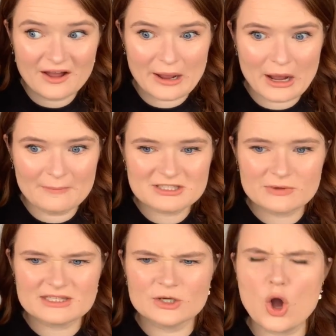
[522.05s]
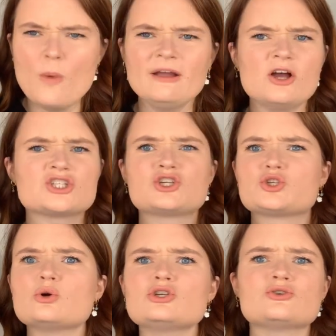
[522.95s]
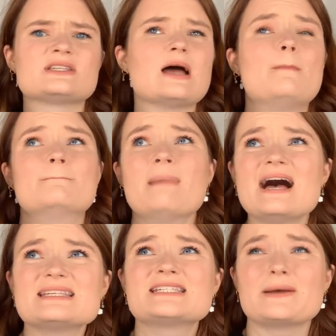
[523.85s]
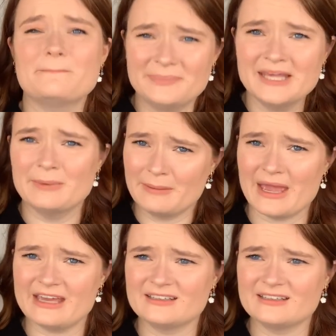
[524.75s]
Um, and so he's like, oh my gosh, the sorceress must be my mate.